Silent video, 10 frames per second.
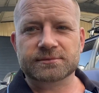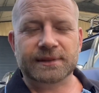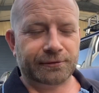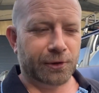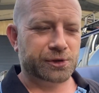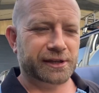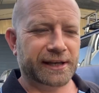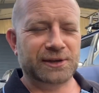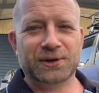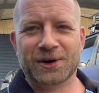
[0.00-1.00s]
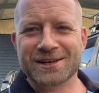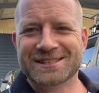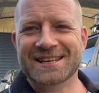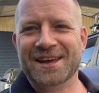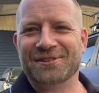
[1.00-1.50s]
Unfortunately, you guys
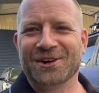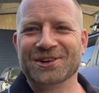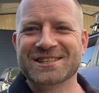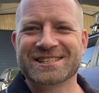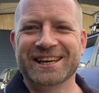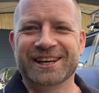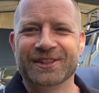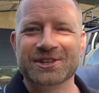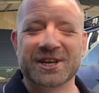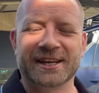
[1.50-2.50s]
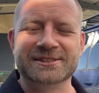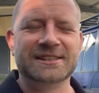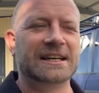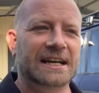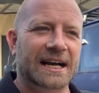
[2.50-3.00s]
never got to see it on the channel.
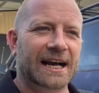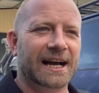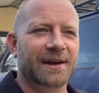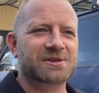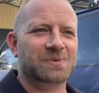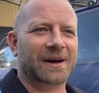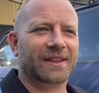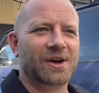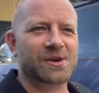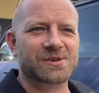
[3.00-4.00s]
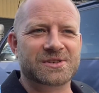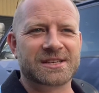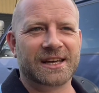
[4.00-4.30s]
It was one of those